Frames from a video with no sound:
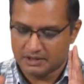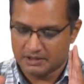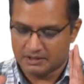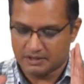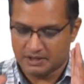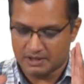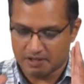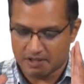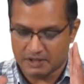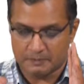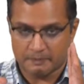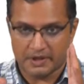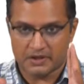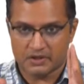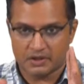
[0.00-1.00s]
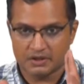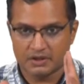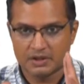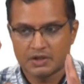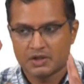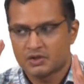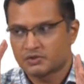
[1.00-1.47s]
its pressure.
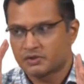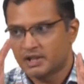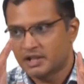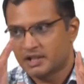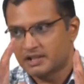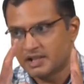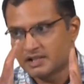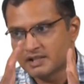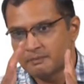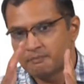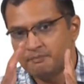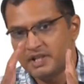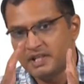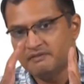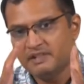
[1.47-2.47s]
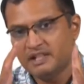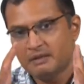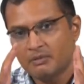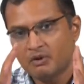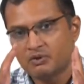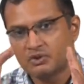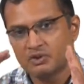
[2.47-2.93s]
So, there is a PV
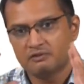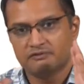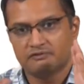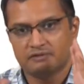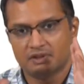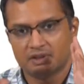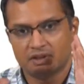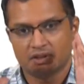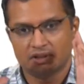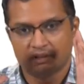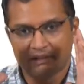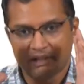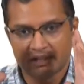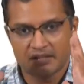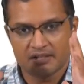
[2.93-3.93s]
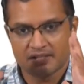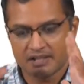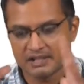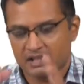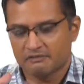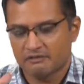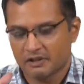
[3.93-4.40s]
amount of energy
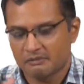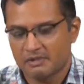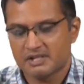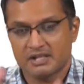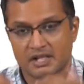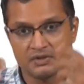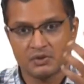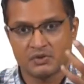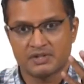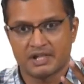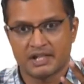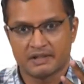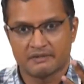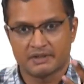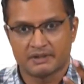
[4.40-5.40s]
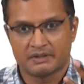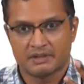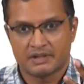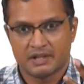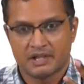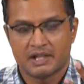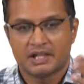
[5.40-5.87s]
that one must associate with.
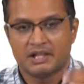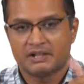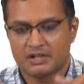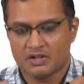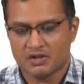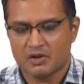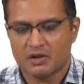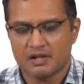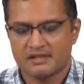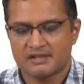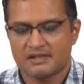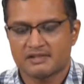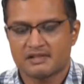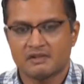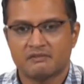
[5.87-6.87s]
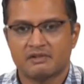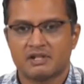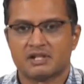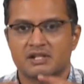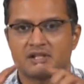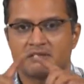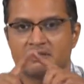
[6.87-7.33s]
This is not a system which
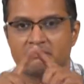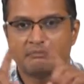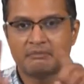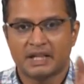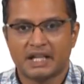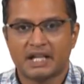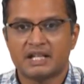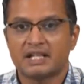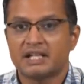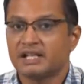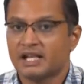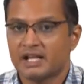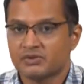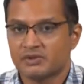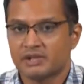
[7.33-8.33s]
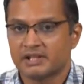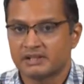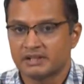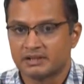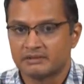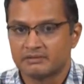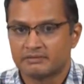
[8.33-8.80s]
is mechanically
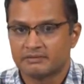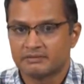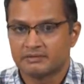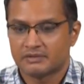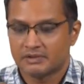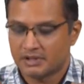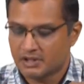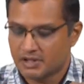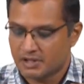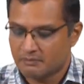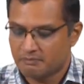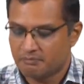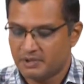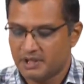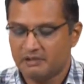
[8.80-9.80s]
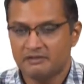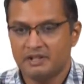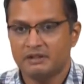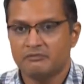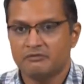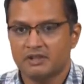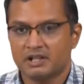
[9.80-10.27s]
isolated.
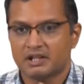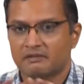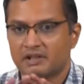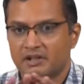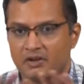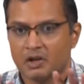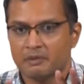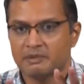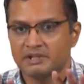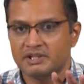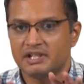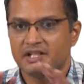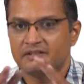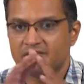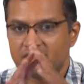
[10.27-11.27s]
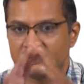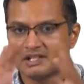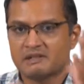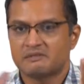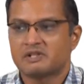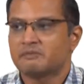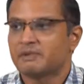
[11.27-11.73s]
PV work will not be there if the system
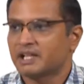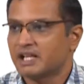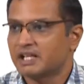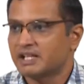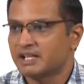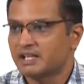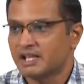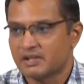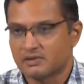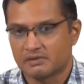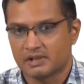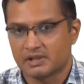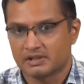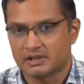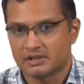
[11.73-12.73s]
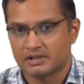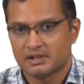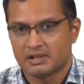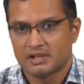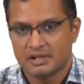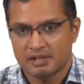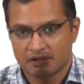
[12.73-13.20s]
is mechanically isolated.
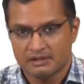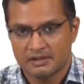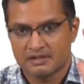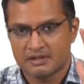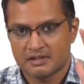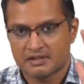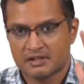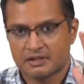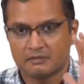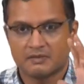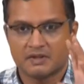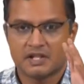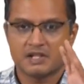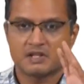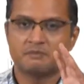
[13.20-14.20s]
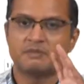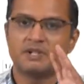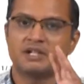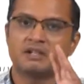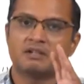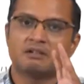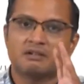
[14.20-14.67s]
This system is
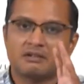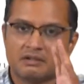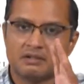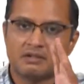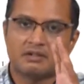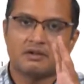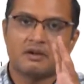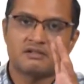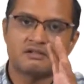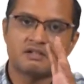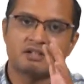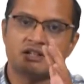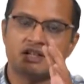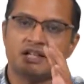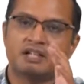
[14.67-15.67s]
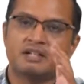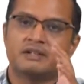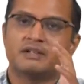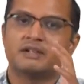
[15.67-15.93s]
being constantly